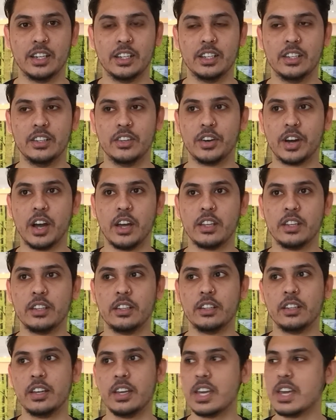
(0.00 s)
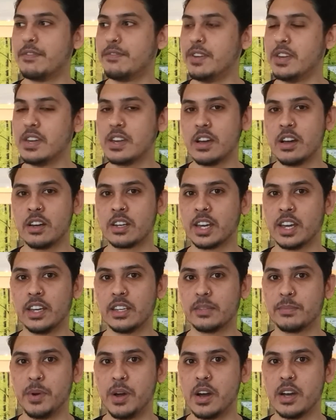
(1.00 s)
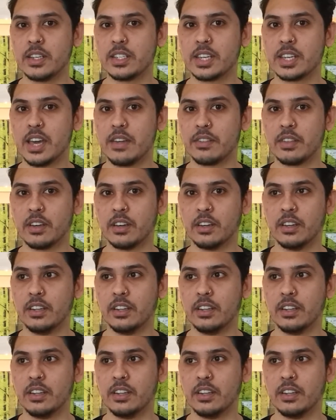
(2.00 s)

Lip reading: Look, if he can't get his party together,